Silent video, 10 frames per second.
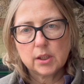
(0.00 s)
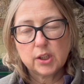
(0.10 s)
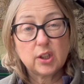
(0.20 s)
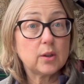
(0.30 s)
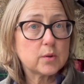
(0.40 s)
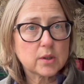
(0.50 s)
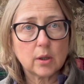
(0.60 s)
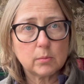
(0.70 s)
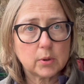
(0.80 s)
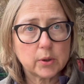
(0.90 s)
used
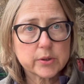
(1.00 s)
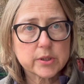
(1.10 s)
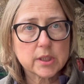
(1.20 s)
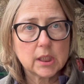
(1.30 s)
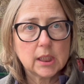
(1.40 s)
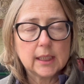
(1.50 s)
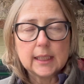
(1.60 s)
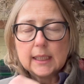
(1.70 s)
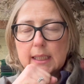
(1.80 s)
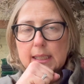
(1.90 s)
compost
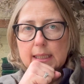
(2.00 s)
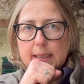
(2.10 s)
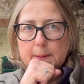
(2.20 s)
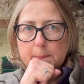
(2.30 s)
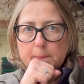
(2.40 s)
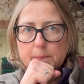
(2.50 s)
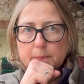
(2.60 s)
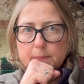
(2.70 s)
and